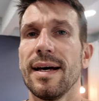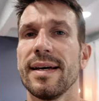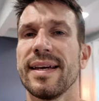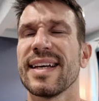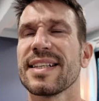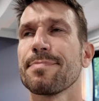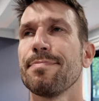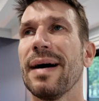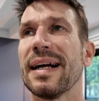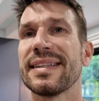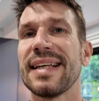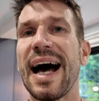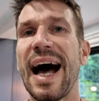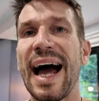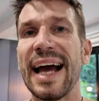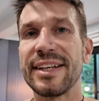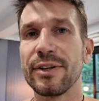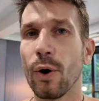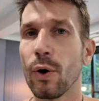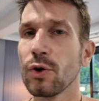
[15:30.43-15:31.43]
Yes, but
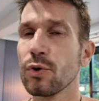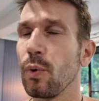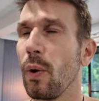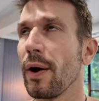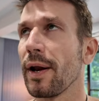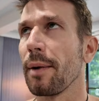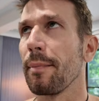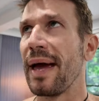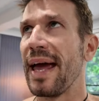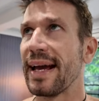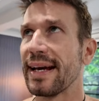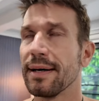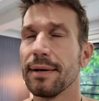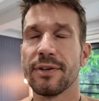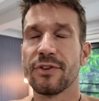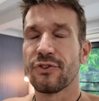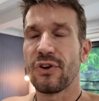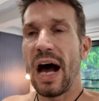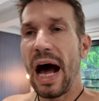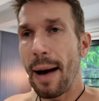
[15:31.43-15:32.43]
I don't want to make a
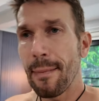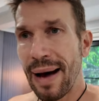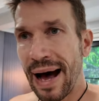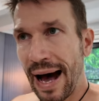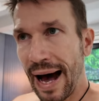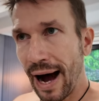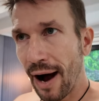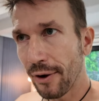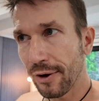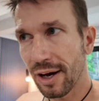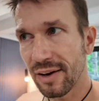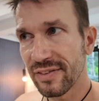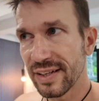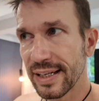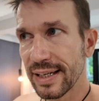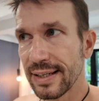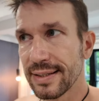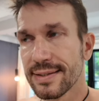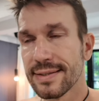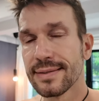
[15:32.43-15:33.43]
drama out of
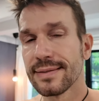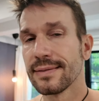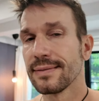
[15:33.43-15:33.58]
it.